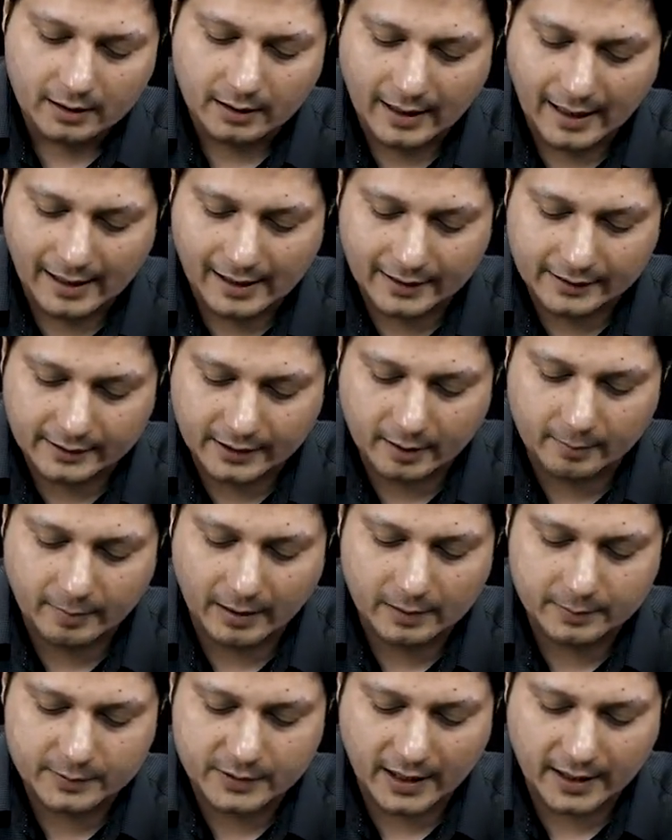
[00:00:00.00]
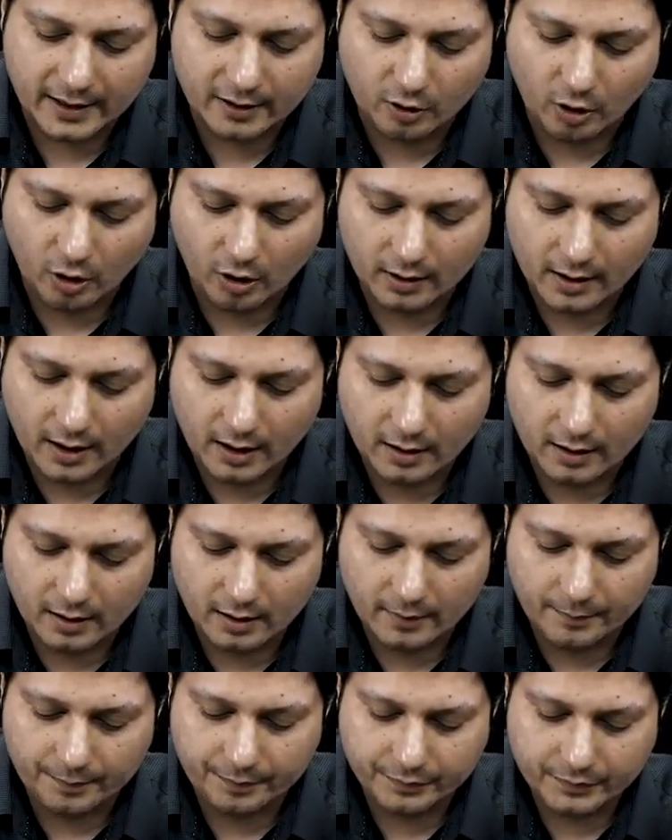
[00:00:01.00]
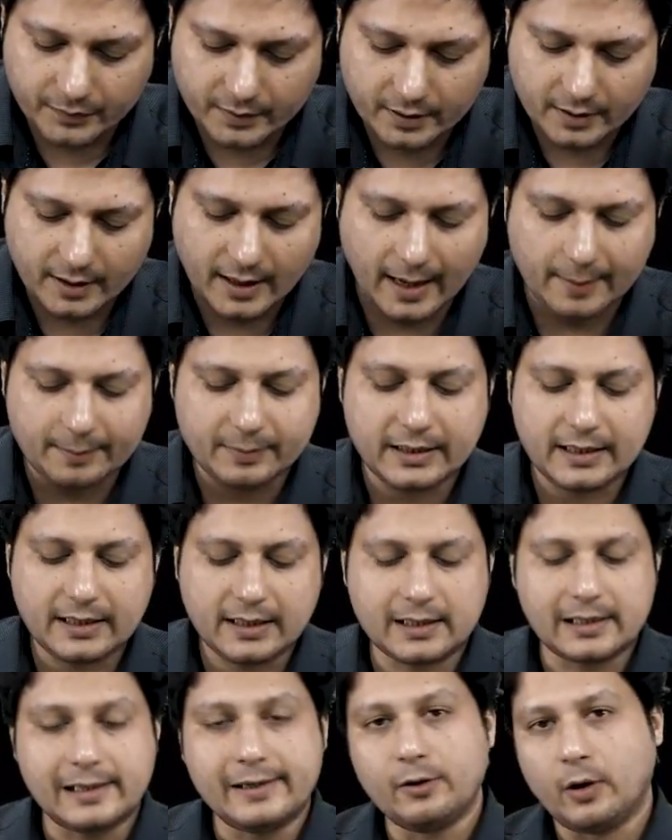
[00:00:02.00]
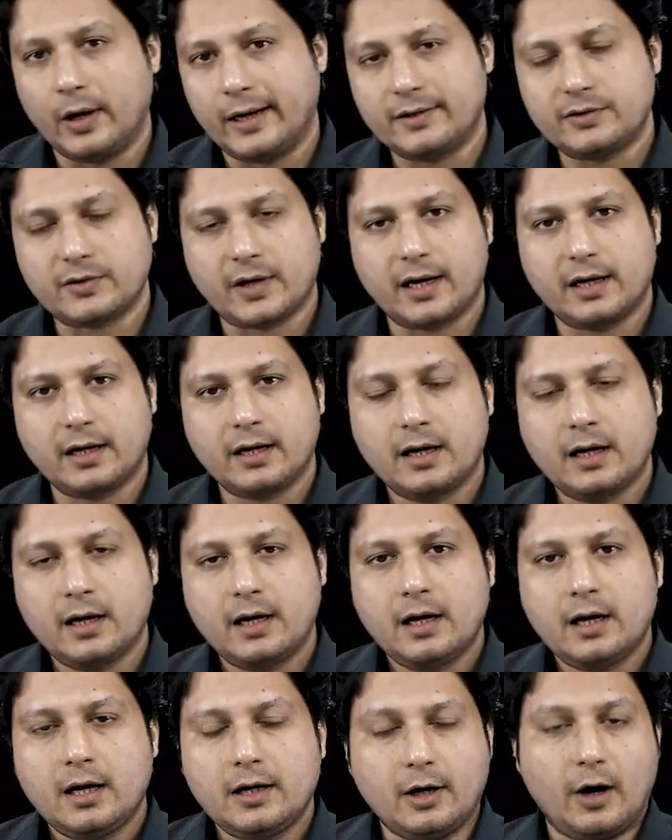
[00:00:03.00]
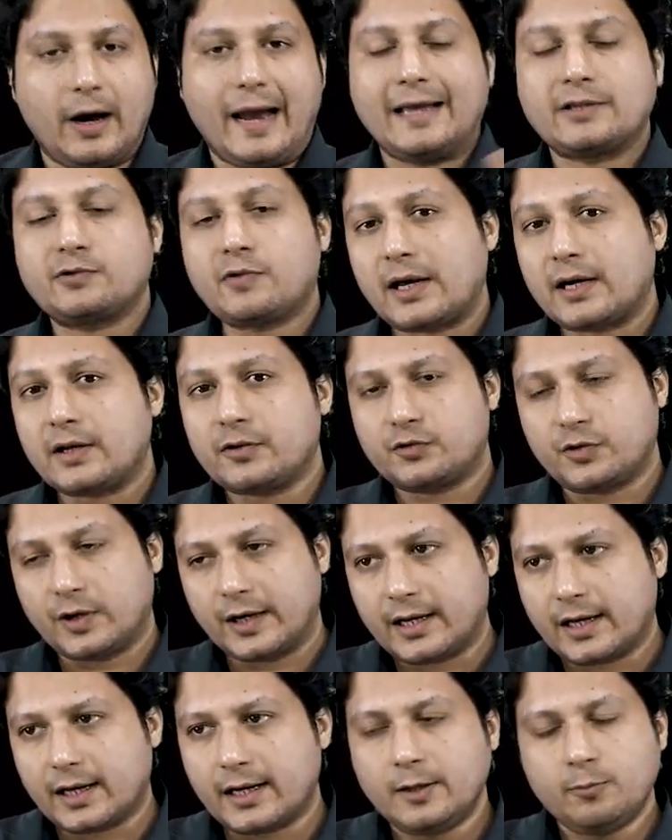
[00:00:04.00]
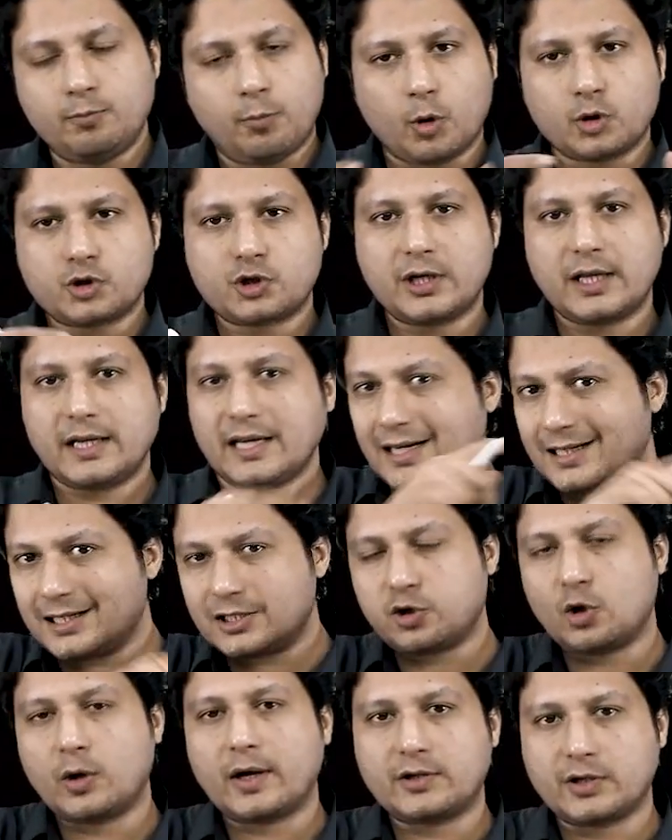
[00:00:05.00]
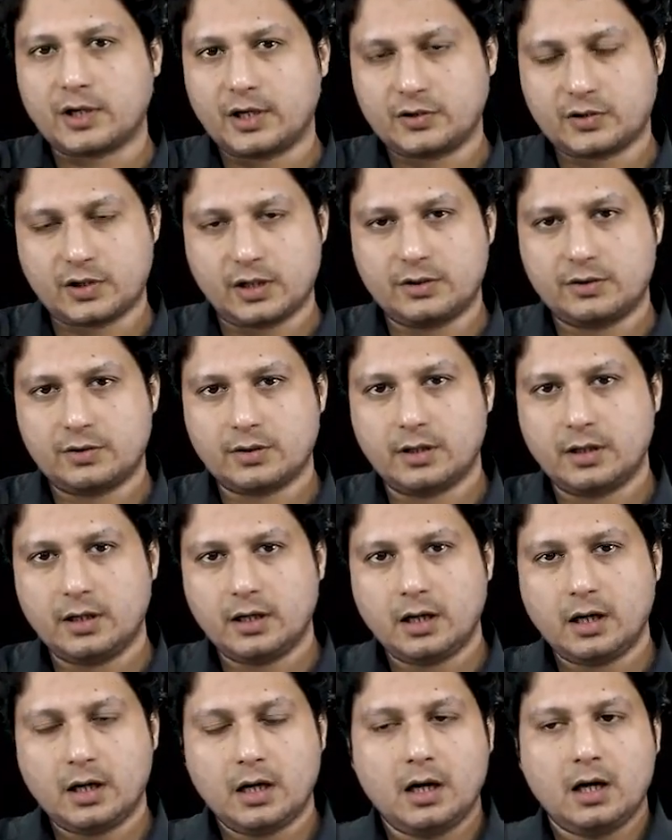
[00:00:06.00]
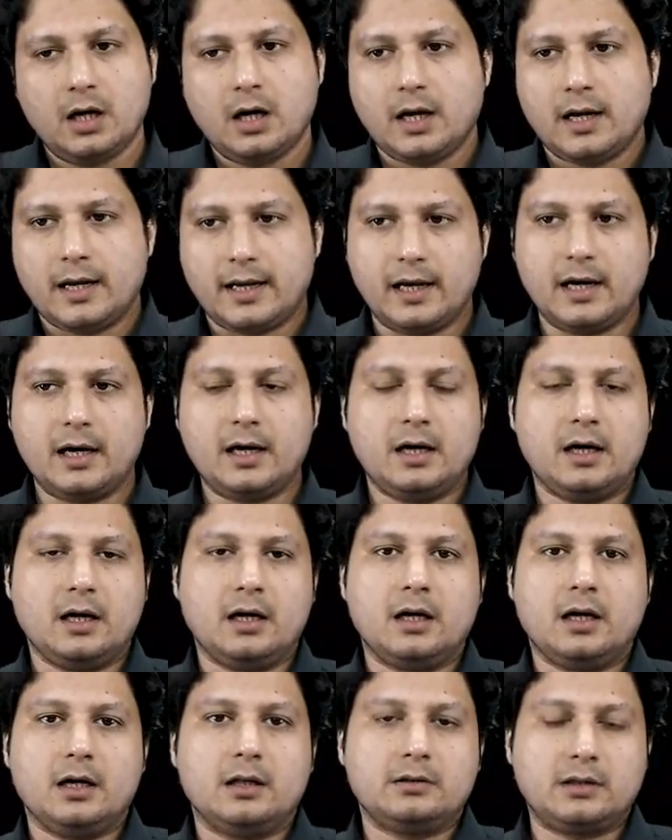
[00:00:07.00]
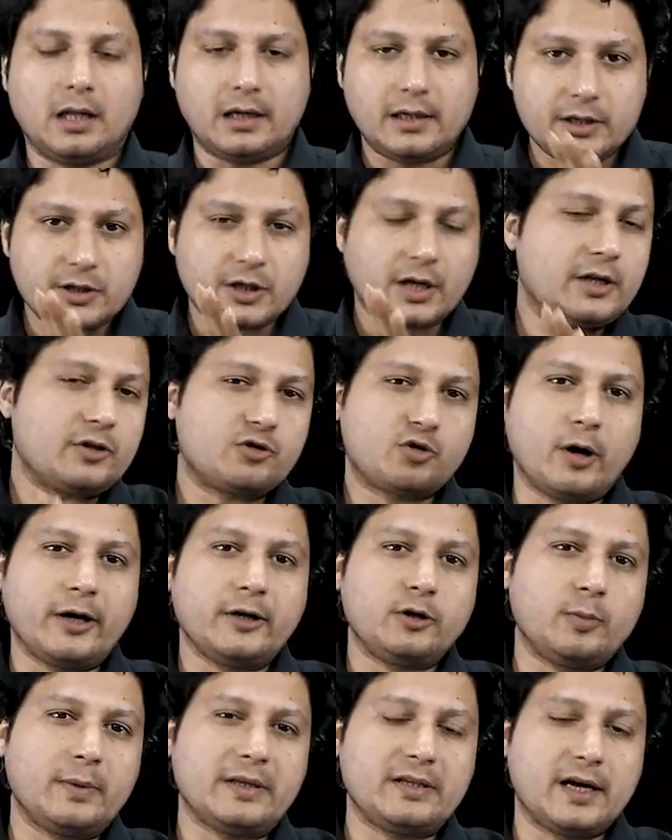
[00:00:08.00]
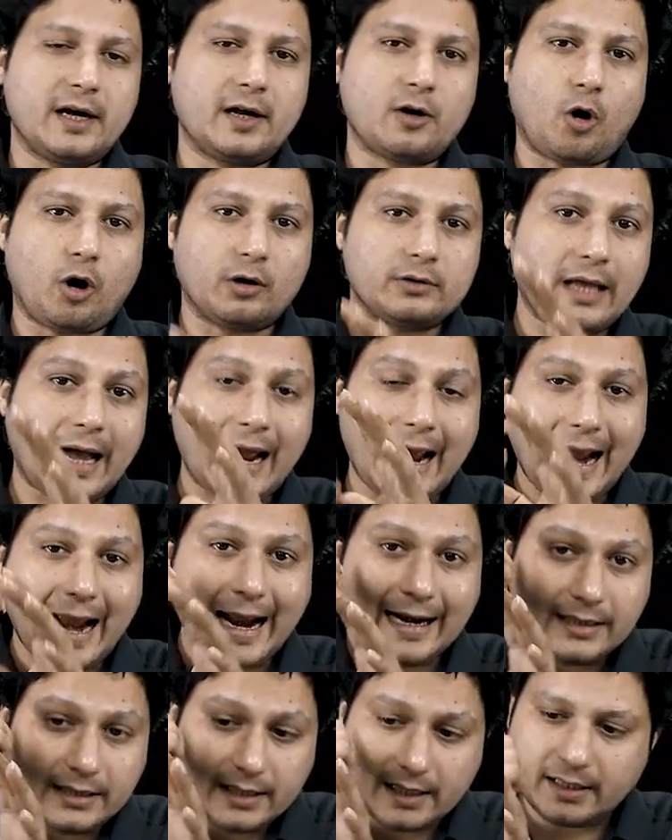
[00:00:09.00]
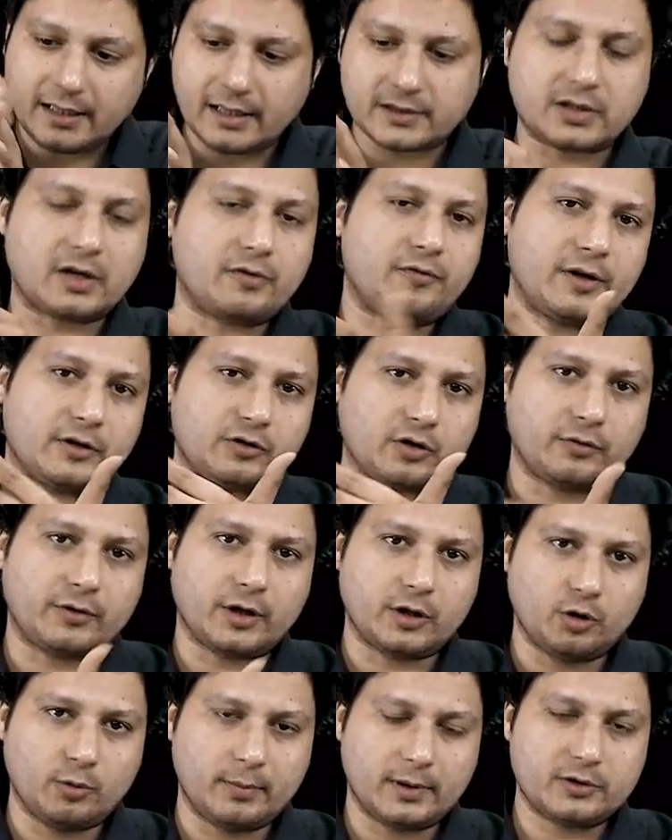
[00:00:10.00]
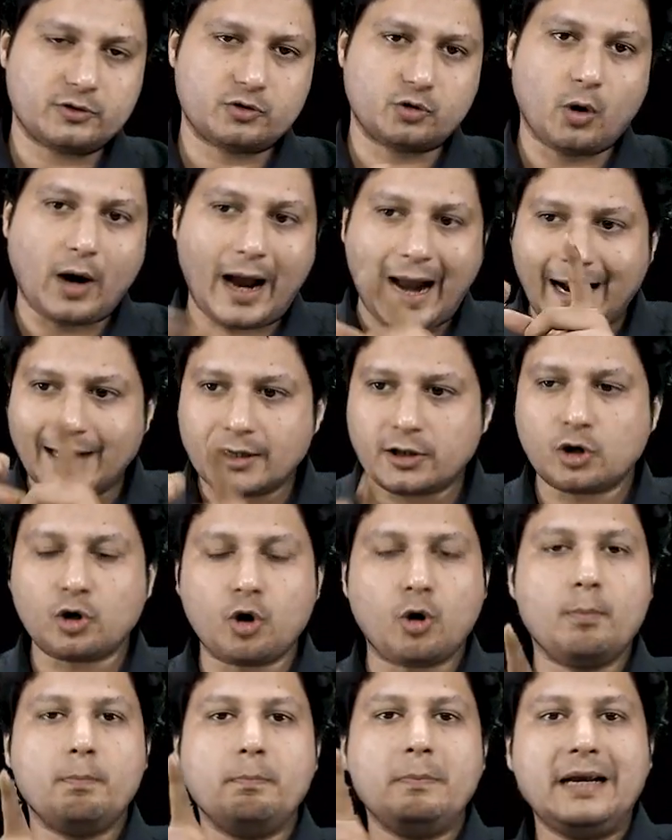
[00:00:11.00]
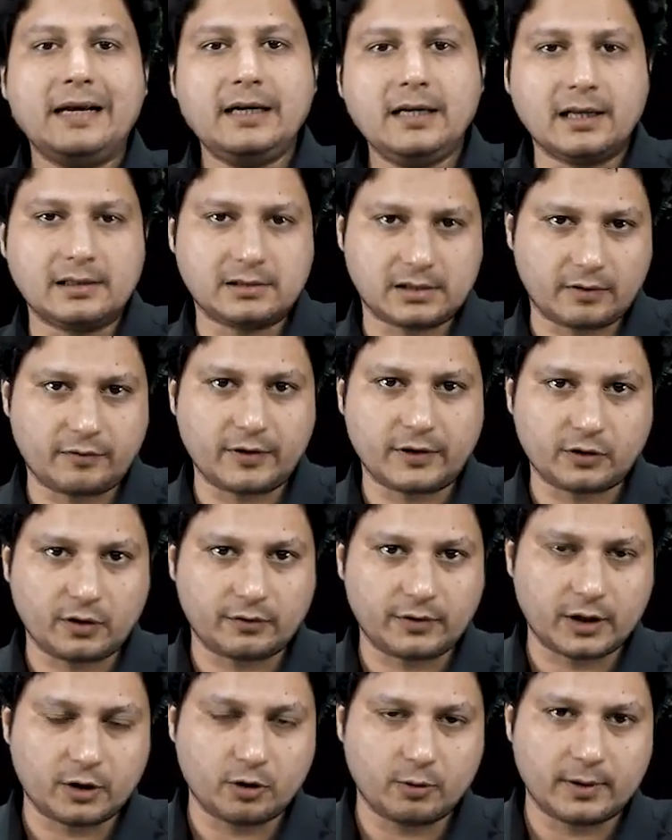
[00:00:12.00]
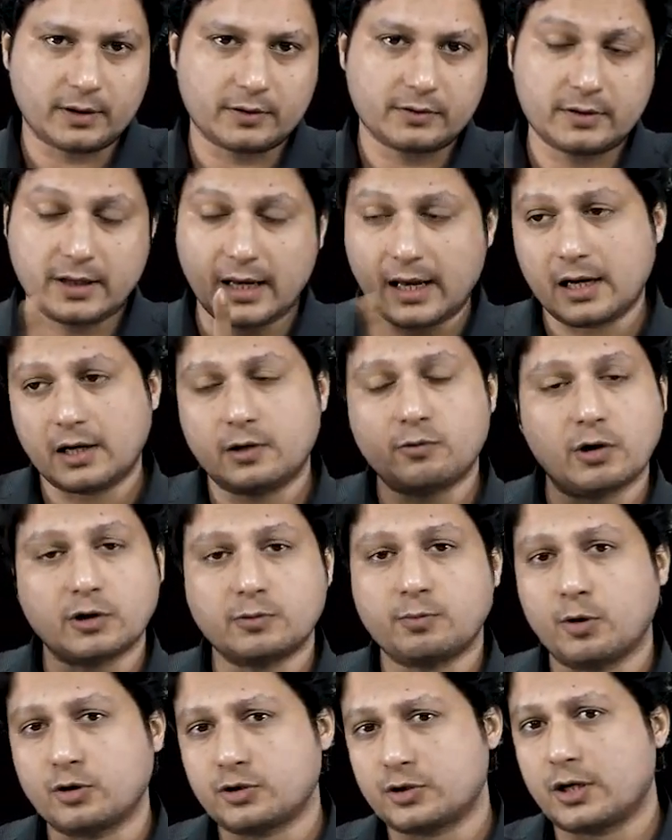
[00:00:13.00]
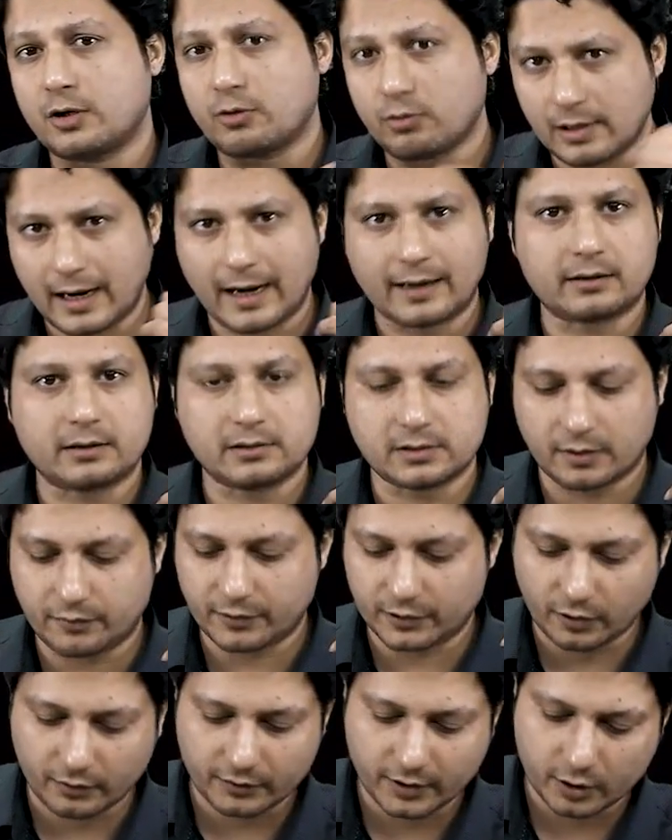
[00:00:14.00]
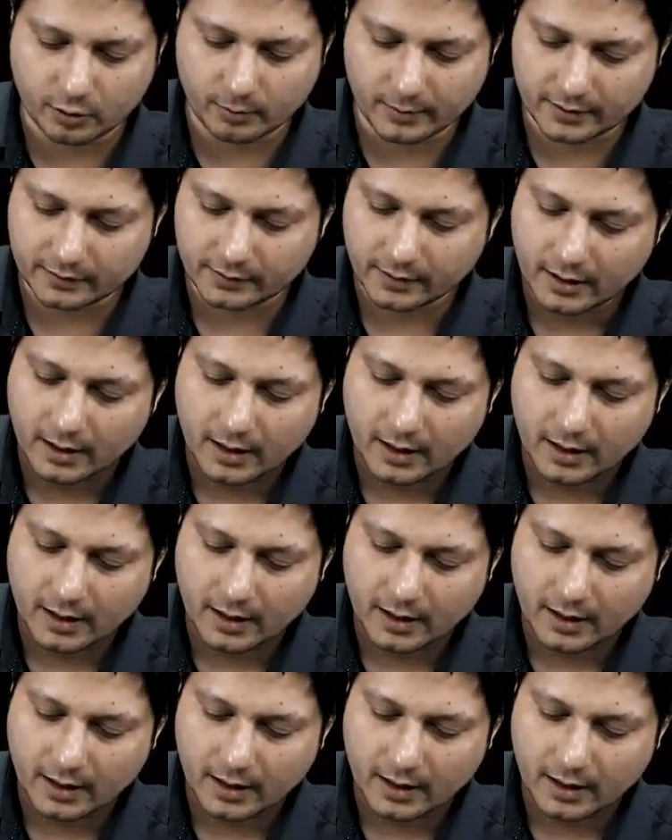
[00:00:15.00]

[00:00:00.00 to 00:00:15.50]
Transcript: electric bulb sign or a empty glenoid sign. Now, as far as recurrent posterior dislocation is concerned, here the lesion is going to be there on the anterior surface of the humerus. So anteromedial surface of the humerus. There it was posterolateral surface of the humerus.